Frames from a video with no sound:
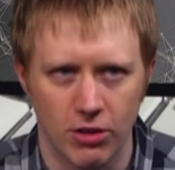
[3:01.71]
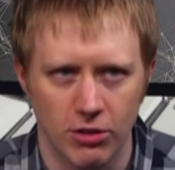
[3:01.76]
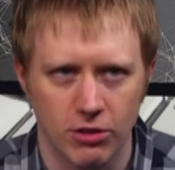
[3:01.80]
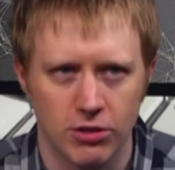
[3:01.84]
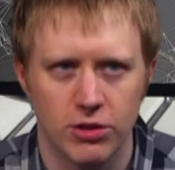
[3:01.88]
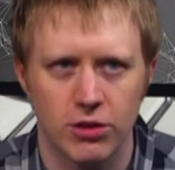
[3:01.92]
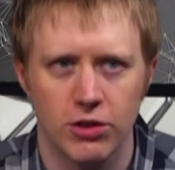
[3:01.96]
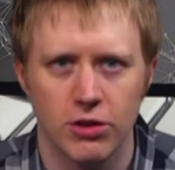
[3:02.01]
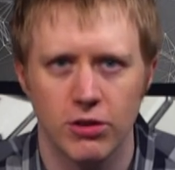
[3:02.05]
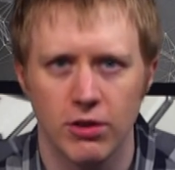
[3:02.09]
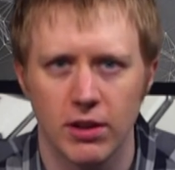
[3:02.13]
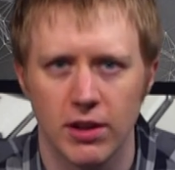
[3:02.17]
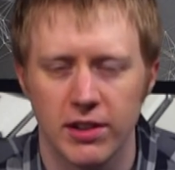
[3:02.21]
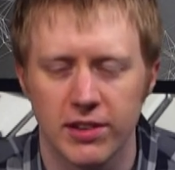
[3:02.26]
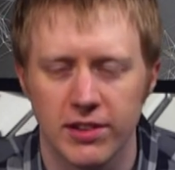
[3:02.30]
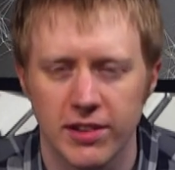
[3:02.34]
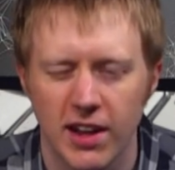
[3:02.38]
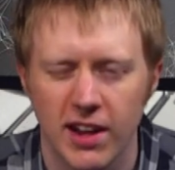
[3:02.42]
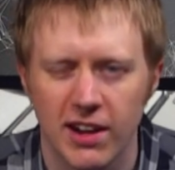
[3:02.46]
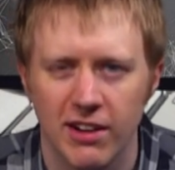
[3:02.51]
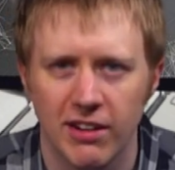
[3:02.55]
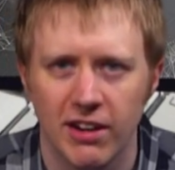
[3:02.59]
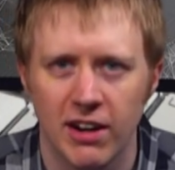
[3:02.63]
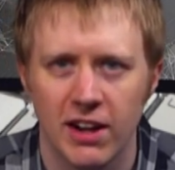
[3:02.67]
to,
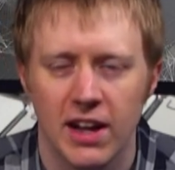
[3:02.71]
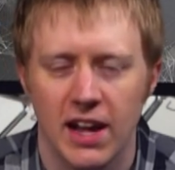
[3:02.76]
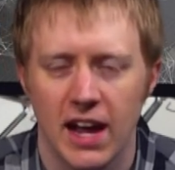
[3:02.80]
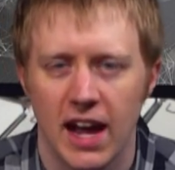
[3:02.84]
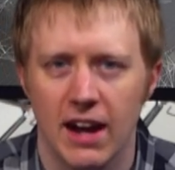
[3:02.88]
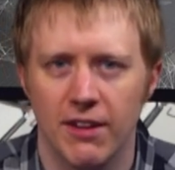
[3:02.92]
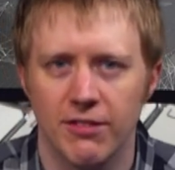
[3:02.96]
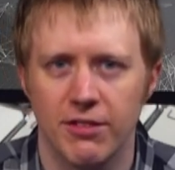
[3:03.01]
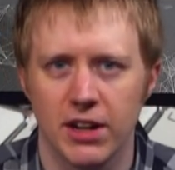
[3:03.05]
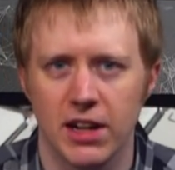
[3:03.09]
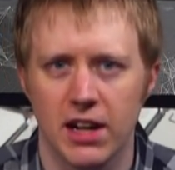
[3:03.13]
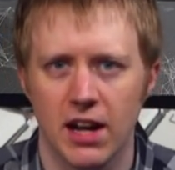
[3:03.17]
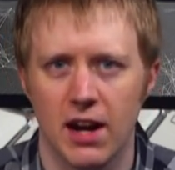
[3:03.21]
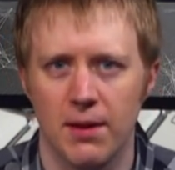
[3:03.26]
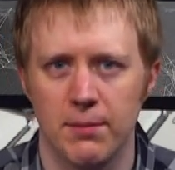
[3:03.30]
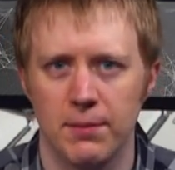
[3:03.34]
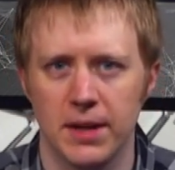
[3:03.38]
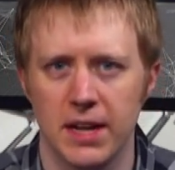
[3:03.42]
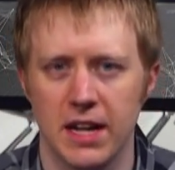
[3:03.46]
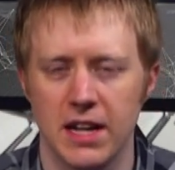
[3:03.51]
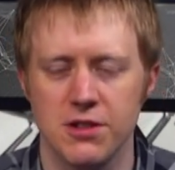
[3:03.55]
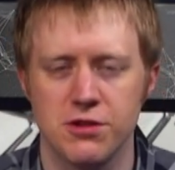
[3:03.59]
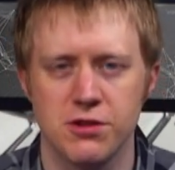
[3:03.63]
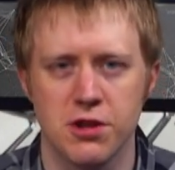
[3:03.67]
etc. Every
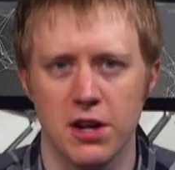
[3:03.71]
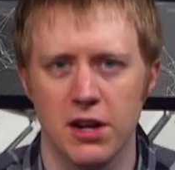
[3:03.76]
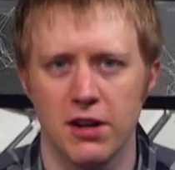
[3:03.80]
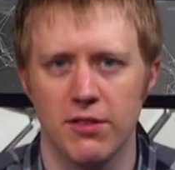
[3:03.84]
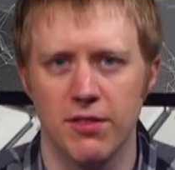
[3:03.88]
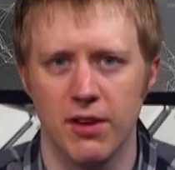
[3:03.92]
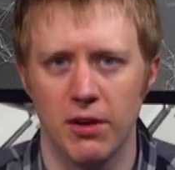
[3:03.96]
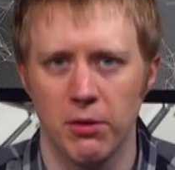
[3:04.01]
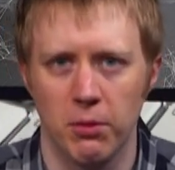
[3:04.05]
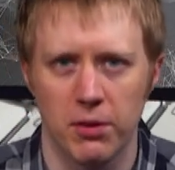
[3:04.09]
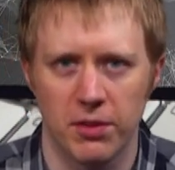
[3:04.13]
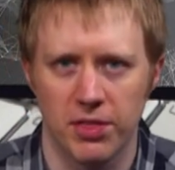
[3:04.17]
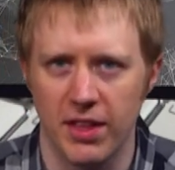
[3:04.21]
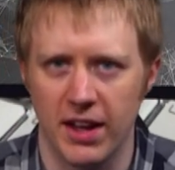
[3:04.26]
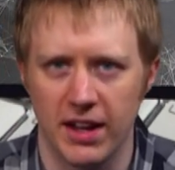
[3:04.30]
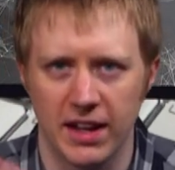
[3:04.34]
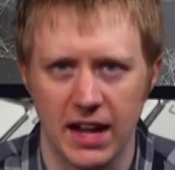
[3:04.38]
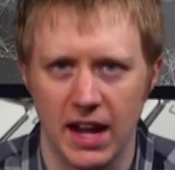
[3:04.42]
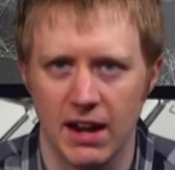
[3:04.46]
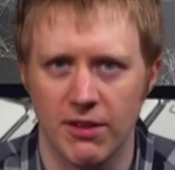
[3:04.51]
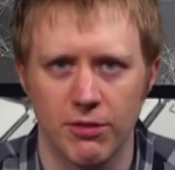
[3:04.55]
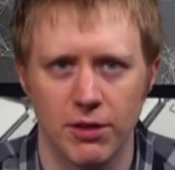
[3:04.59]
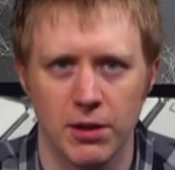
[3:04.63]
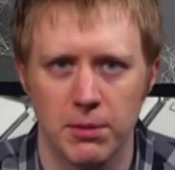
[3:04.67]
combination of it with like
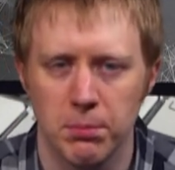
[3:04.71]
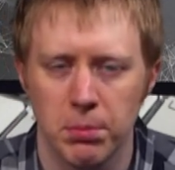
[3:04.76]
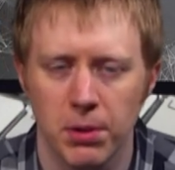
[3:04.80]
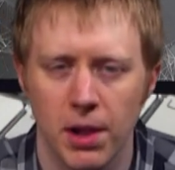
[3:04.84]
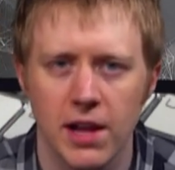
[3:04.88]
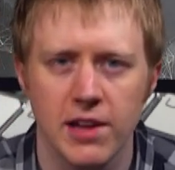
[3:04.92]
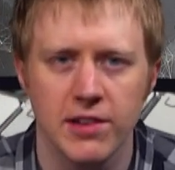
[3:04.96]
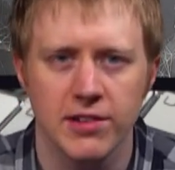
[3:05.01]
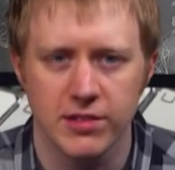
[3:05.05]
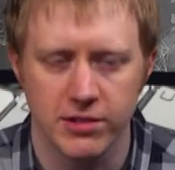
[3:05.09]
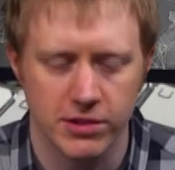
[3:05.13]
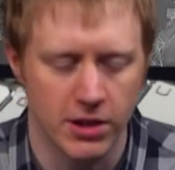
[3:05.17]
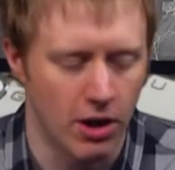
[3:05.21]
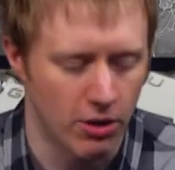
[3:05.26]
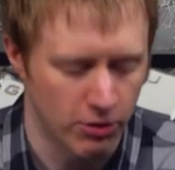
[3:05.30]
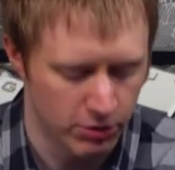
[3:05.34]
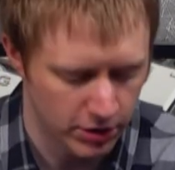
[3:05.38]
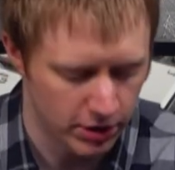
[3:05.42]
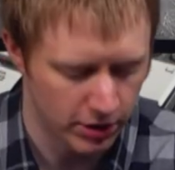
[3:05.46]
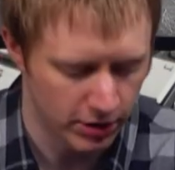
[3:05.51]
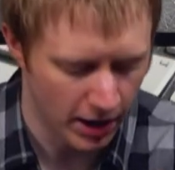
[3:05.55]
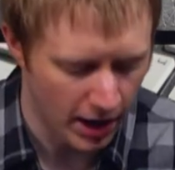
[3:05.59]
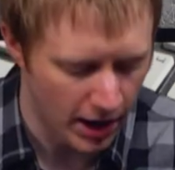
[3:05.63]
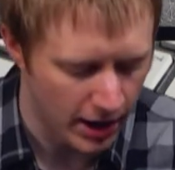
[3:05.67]
every place? No,
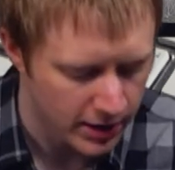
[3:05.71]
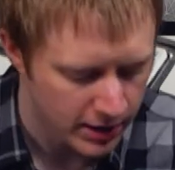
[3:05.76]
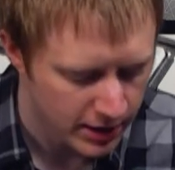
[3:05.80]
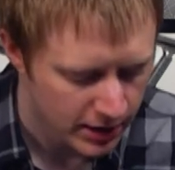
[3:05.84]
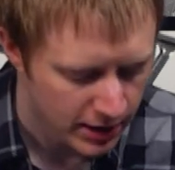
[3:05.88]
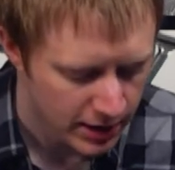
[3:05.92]
you're not.